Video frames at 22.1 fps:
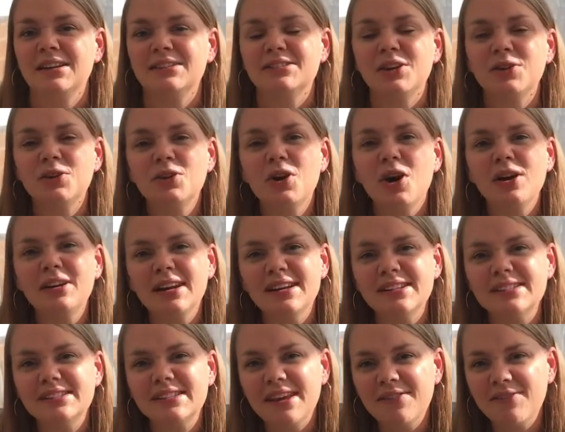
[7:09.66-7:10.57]
So God
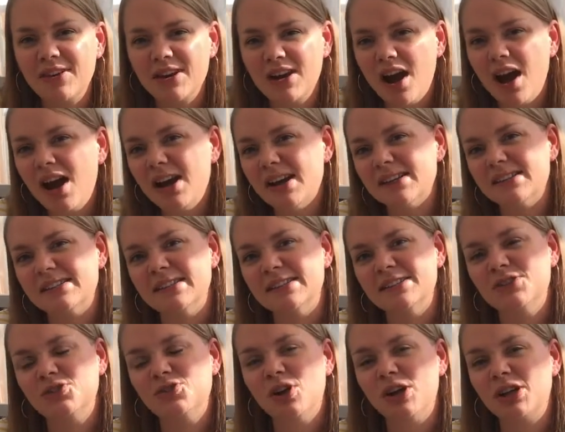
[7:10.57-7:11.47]
has given us
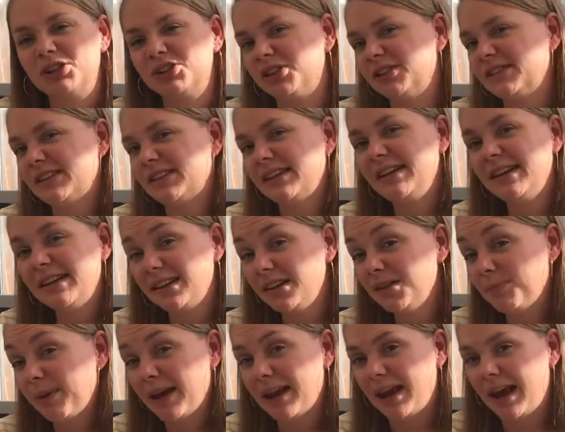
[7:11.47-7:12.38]
instructions a little
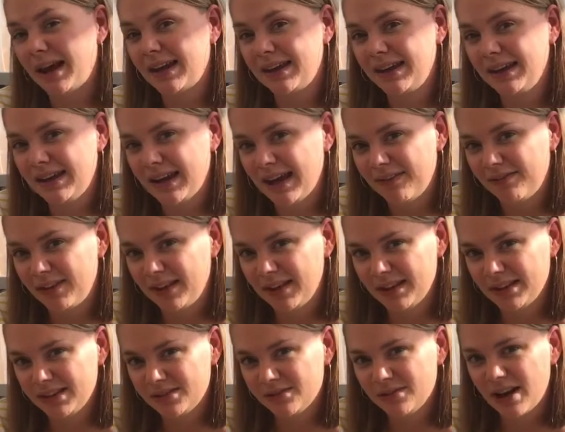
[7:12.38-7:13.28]
bit like he gave
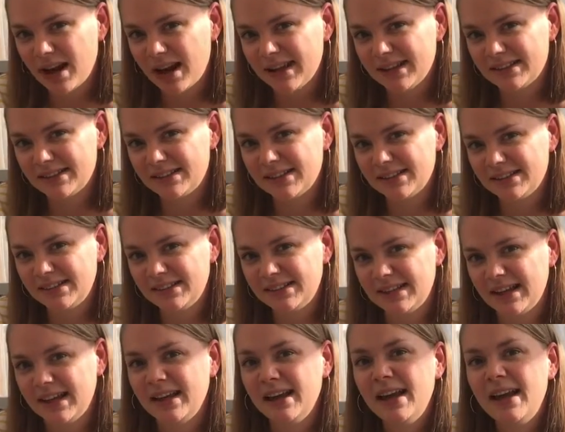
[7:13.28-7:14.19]
the Israelites, isn't
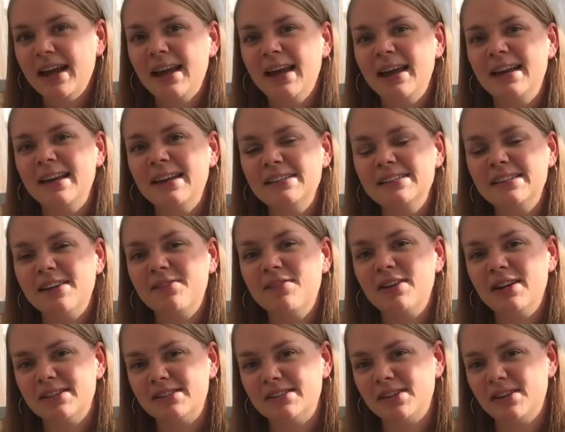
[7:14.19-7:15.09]
he? He's
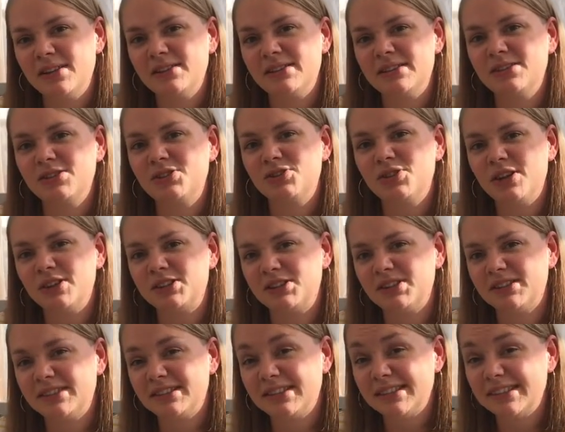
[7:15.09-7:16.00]
given us those
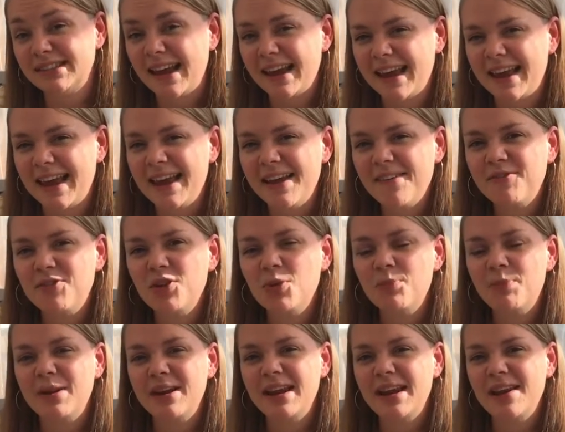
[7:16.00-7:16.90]
instructions to say, if you
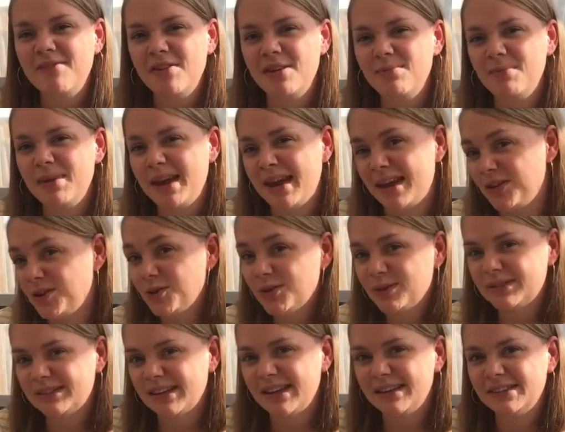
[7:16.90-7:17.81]
believe in me and you
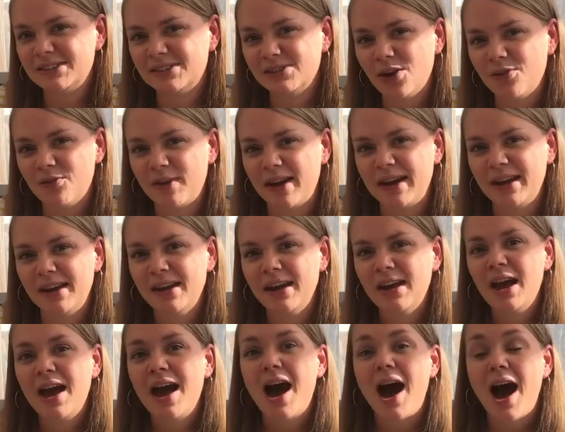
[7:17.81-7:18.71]
say sorry,
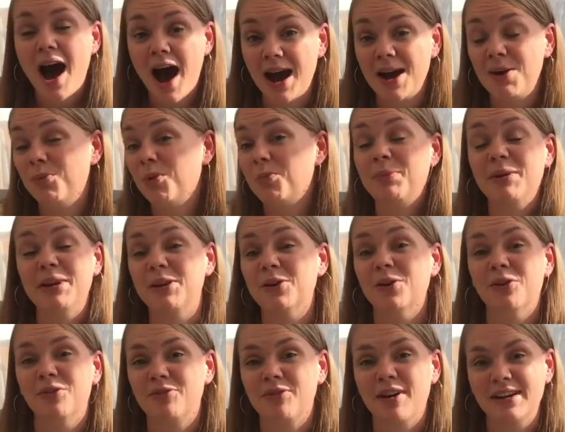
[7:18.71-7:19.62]
I will be
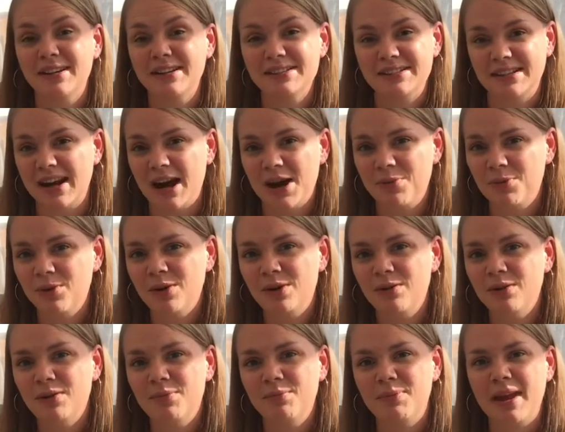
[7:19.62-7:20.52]
your friends and I will
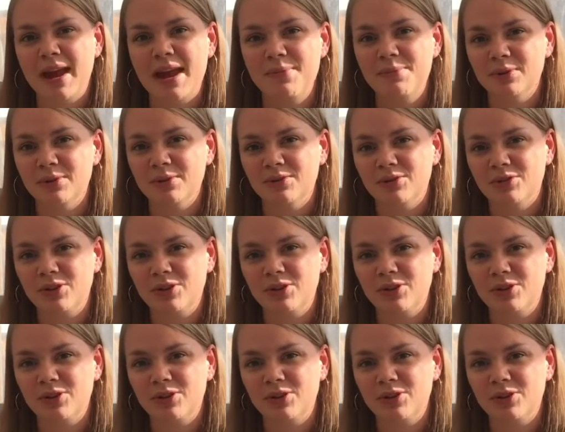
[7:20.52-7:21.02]
be able